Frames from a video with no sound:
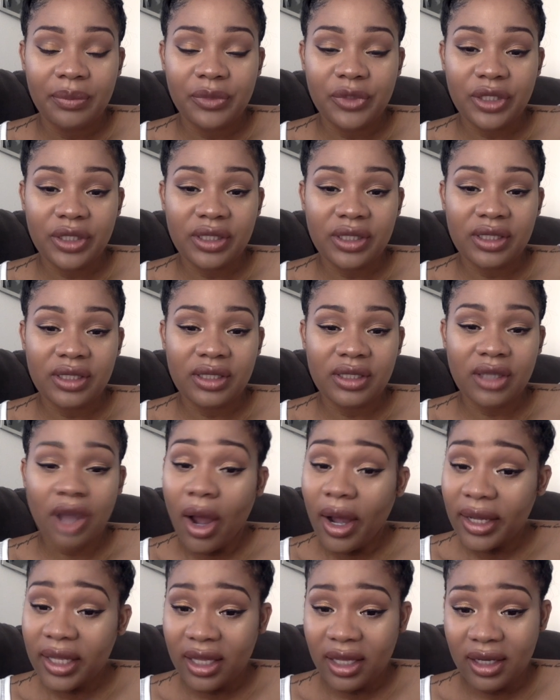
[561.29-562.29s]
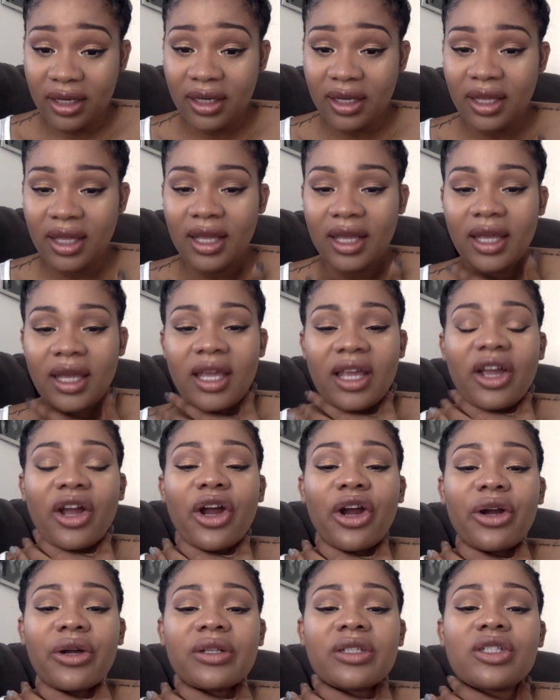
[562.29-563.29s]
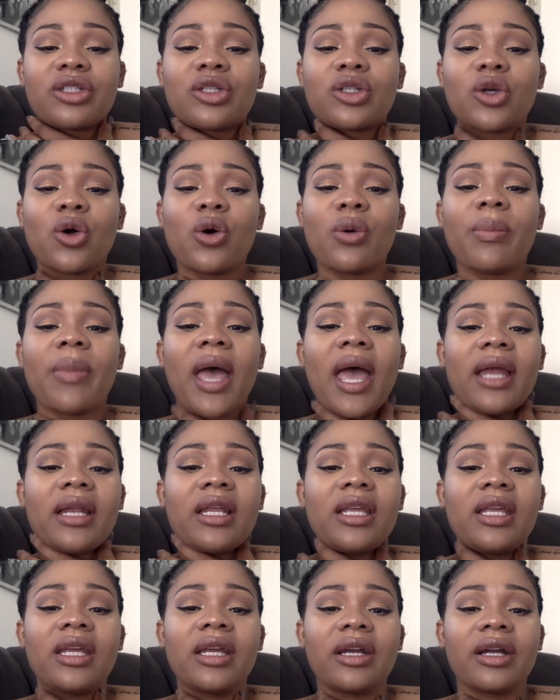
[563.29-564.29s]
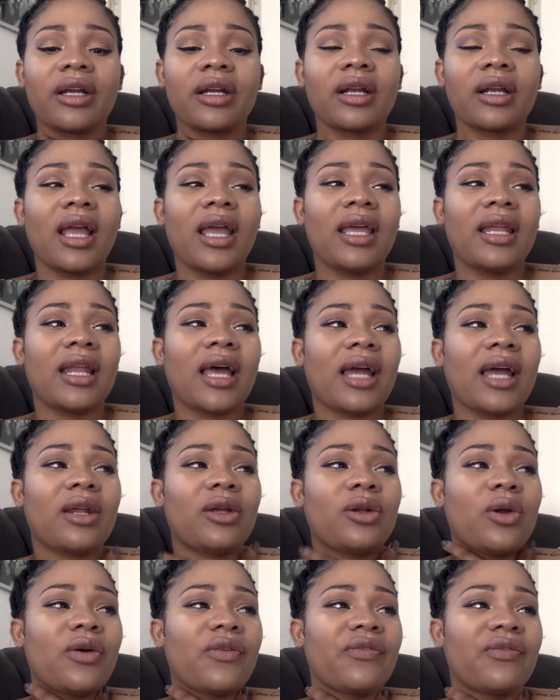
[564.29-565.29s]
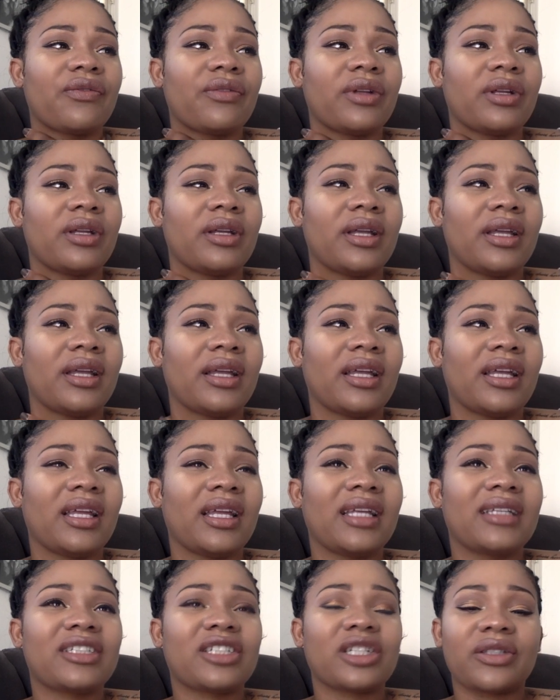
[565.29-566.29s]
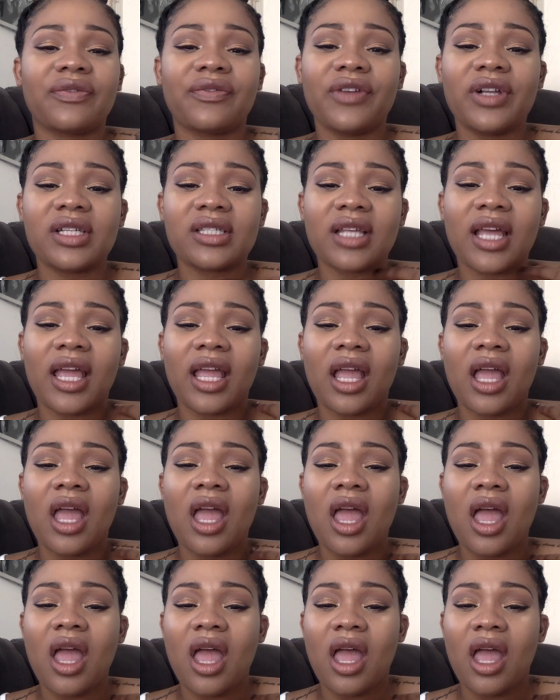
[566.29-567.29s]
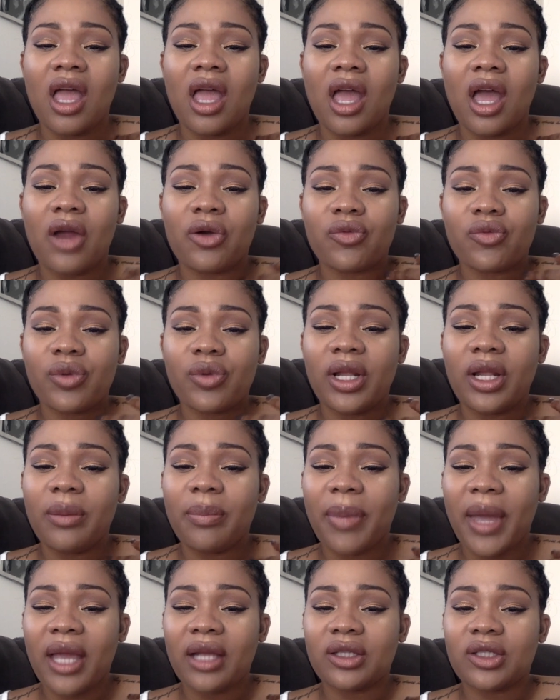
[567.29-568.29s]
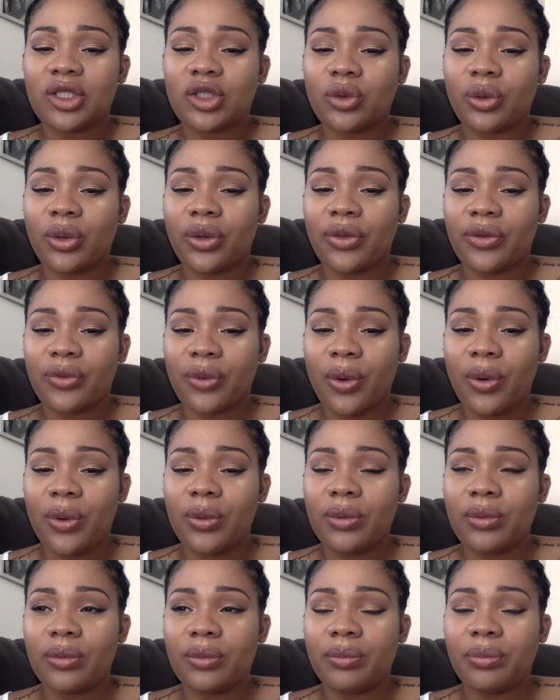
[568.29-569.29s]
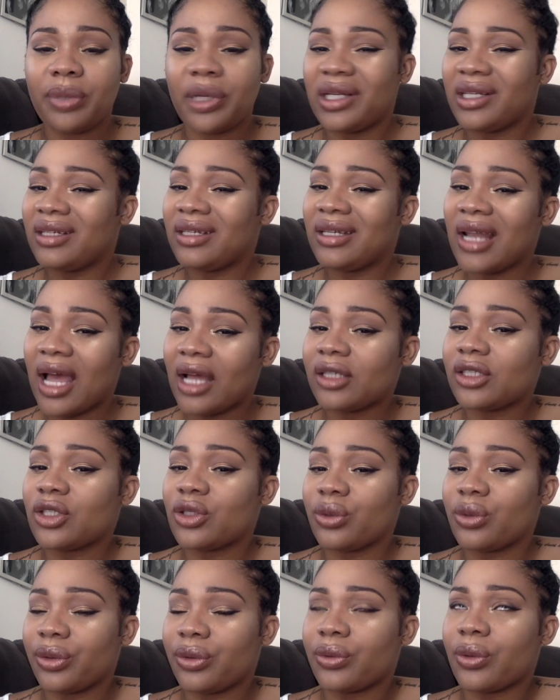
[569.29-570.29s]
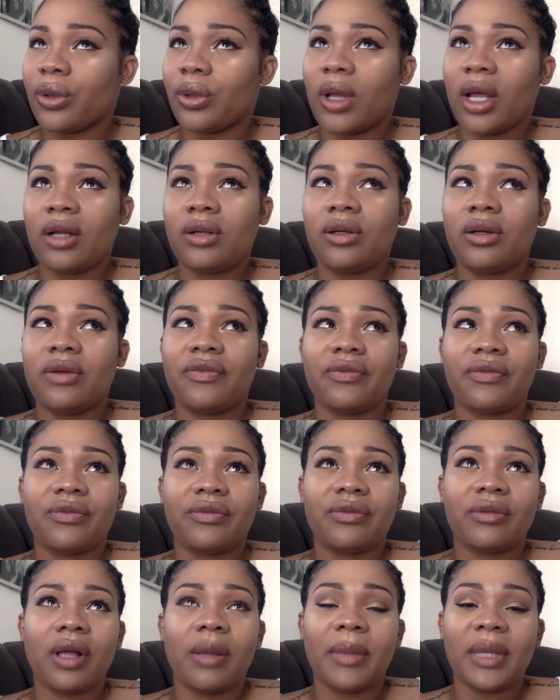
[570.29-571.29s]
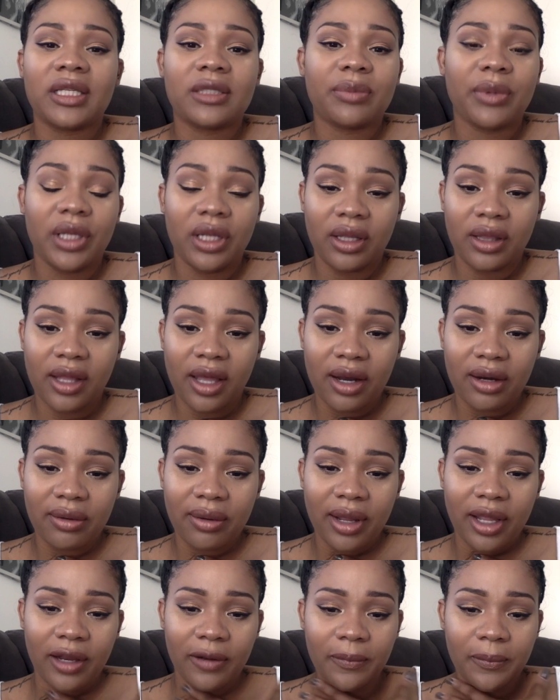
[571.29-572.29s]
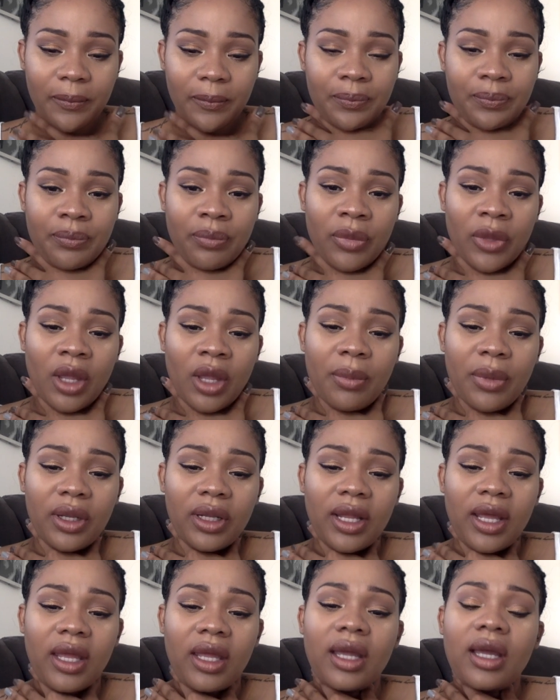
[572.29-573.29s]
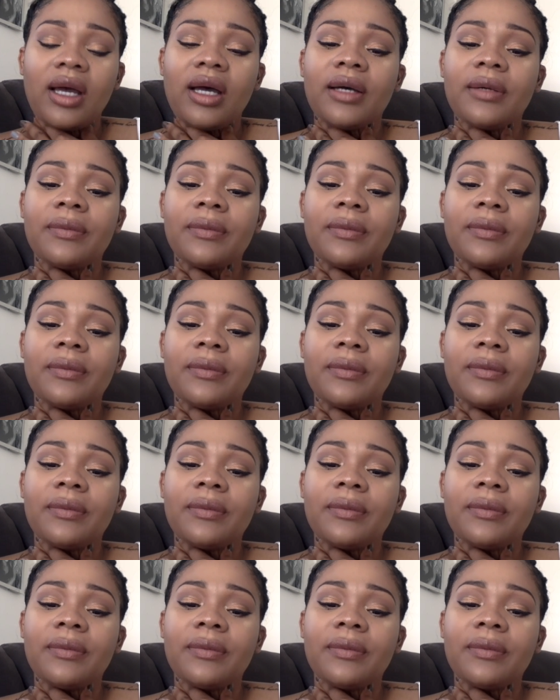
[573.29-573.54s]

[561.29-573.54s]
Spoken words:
just talking, it hurts so bad here. And I don't know if it just feels like a really bad sore throat, but not sore throat. I don't know if I'm explaining that right. But like,